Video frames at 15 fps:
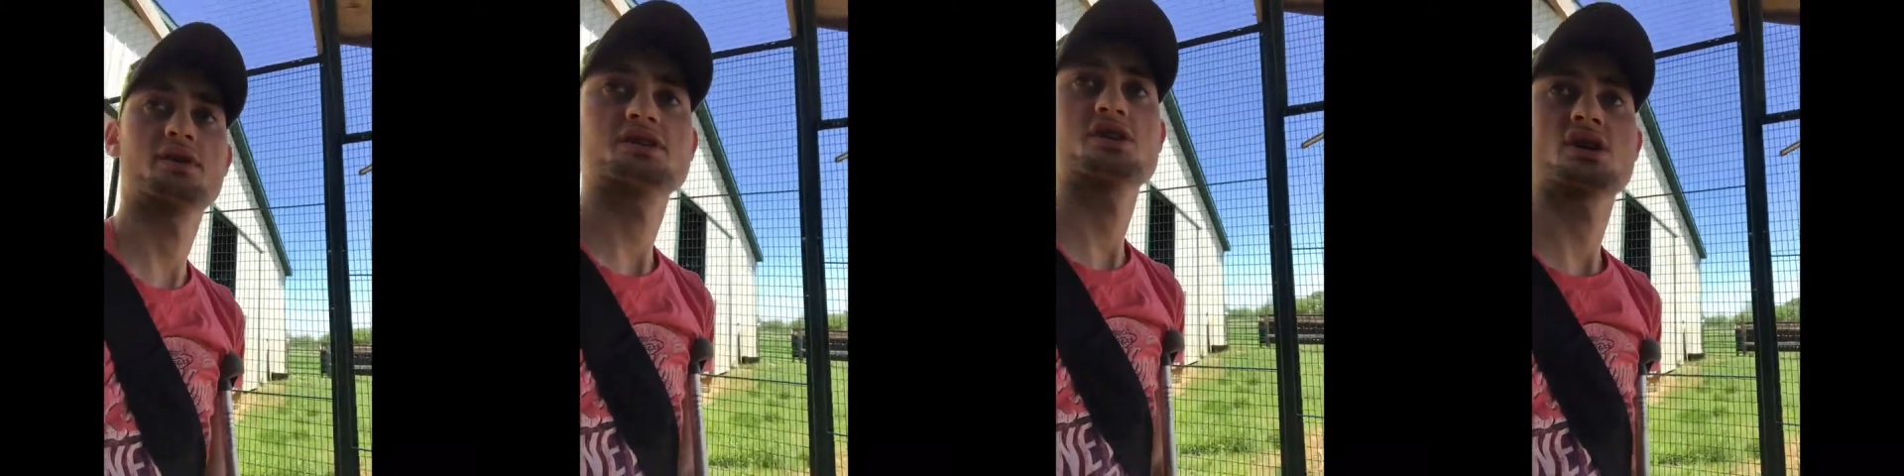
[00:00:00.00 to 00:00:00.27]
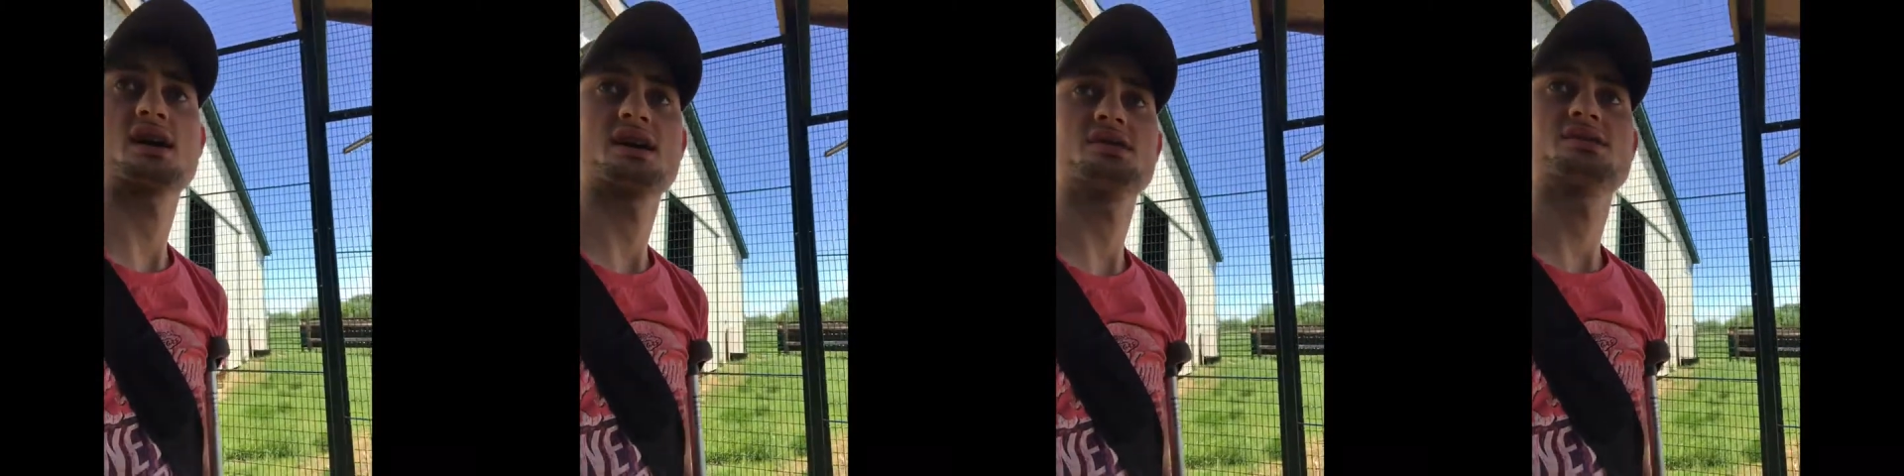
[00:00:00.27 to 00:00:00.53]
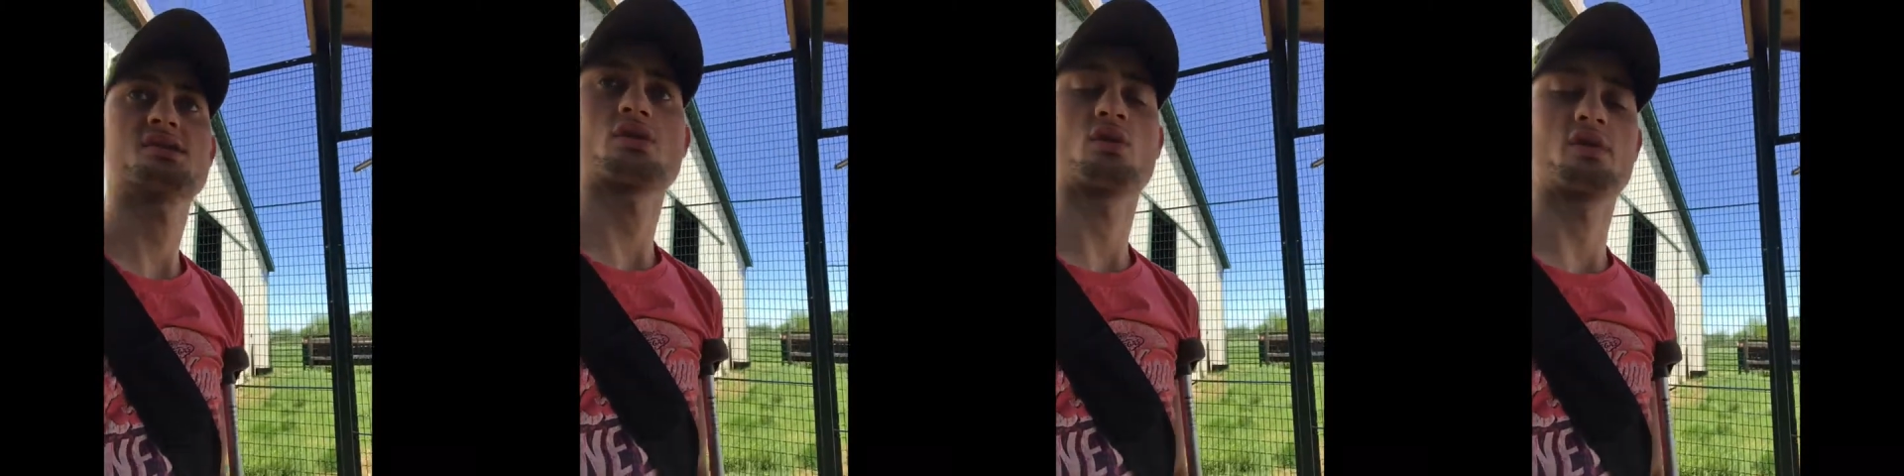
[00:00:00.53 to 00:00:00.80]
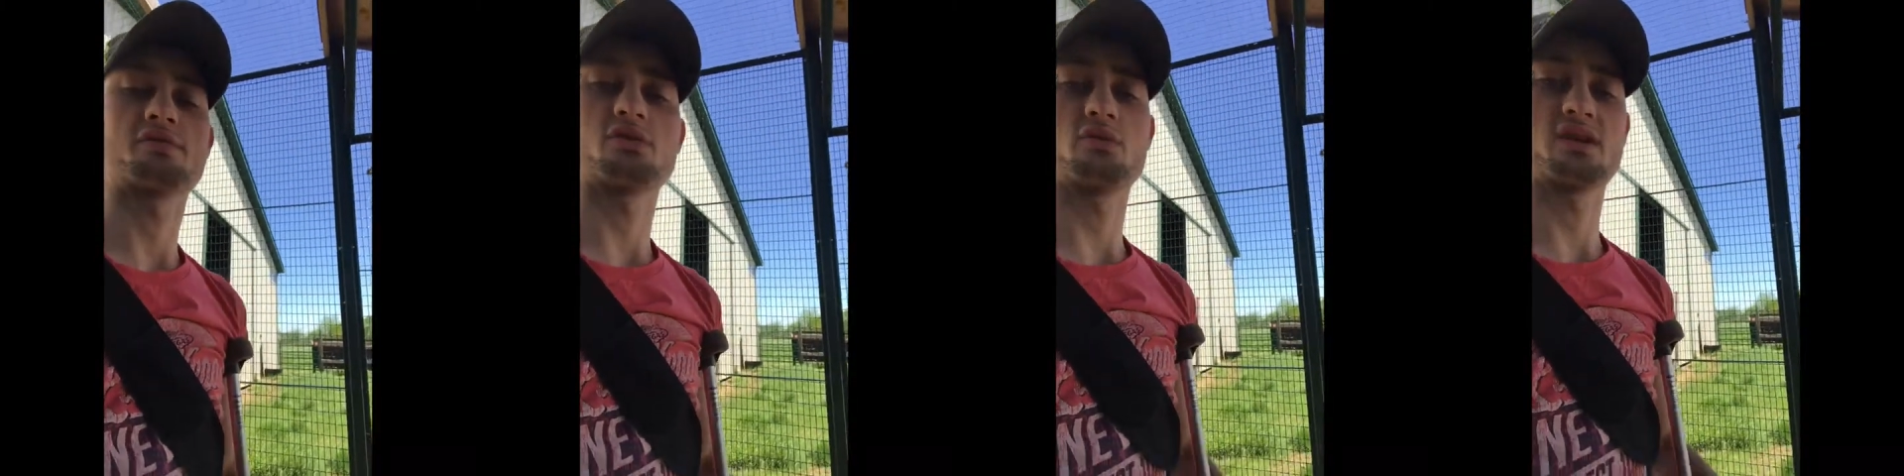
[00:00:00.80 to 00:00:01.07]
breed your hens. Or
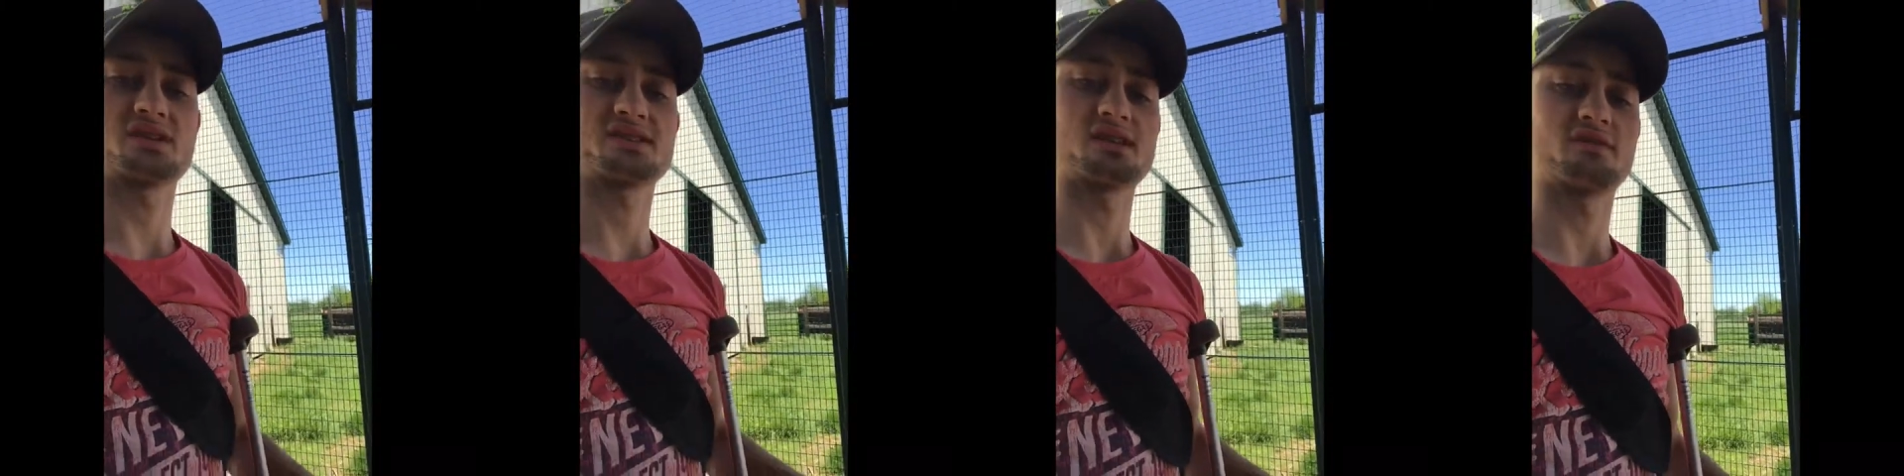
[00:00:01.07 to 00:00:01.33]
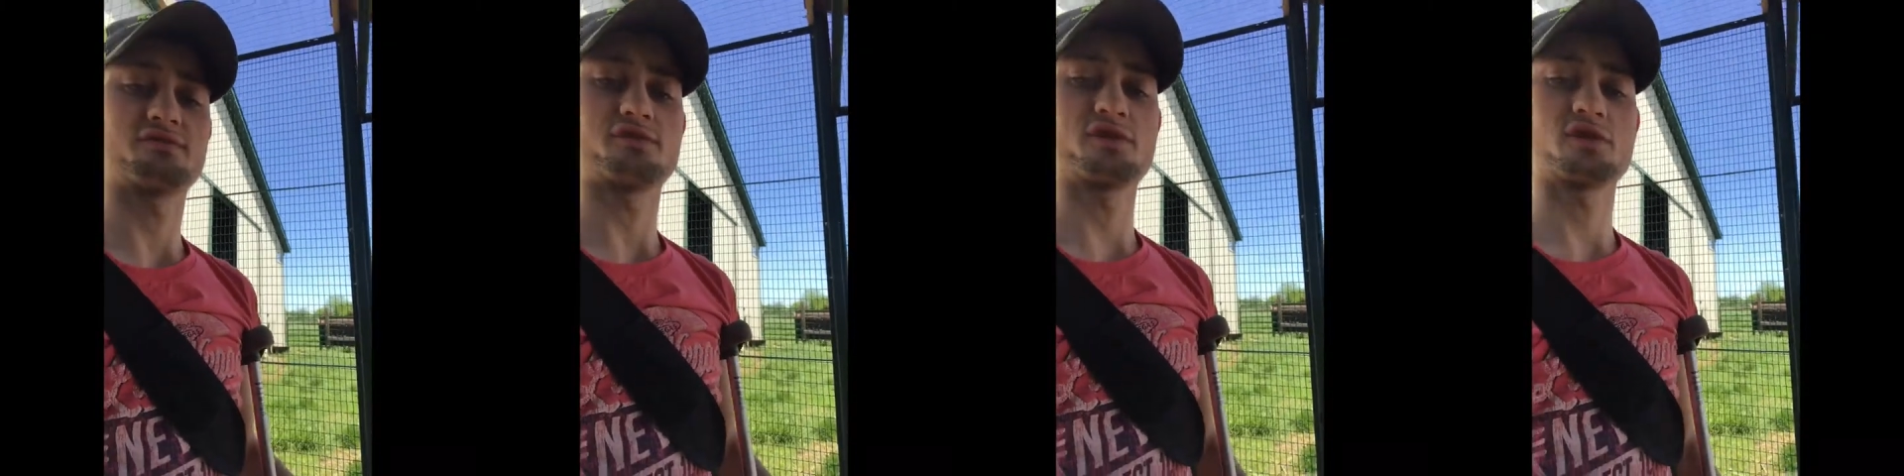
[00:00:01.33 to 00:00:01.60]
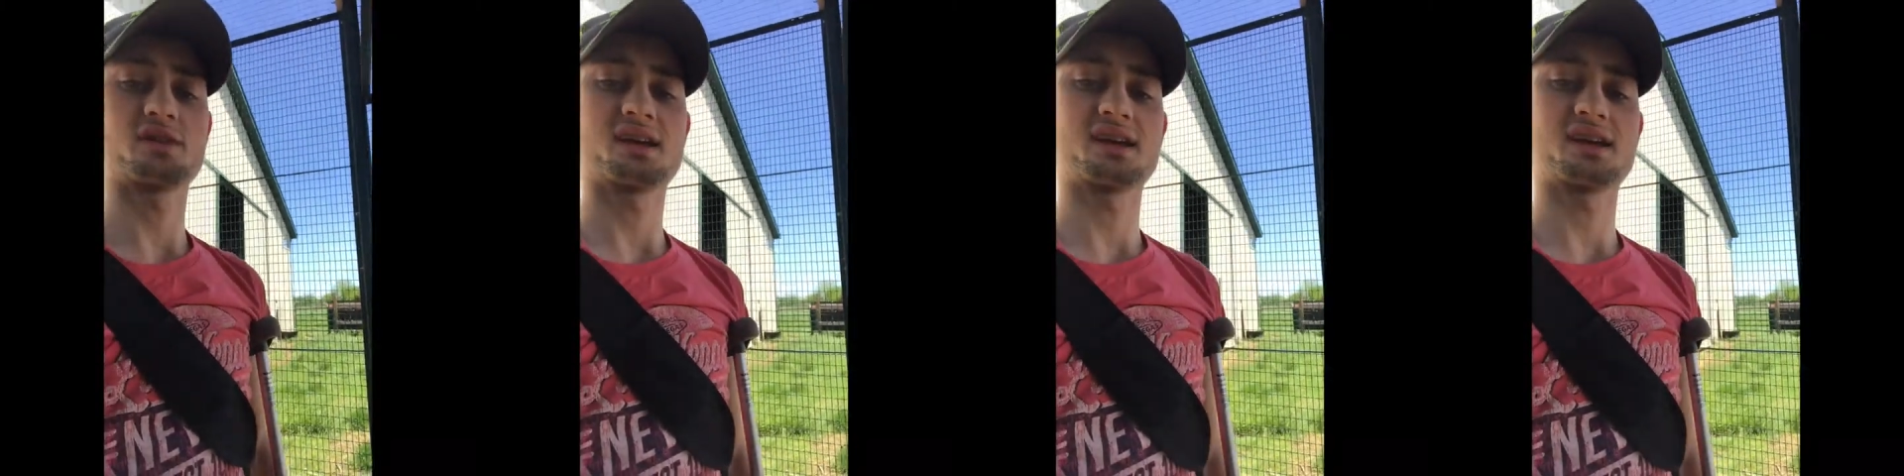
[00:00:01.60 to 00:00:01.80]
if you want to sell fertile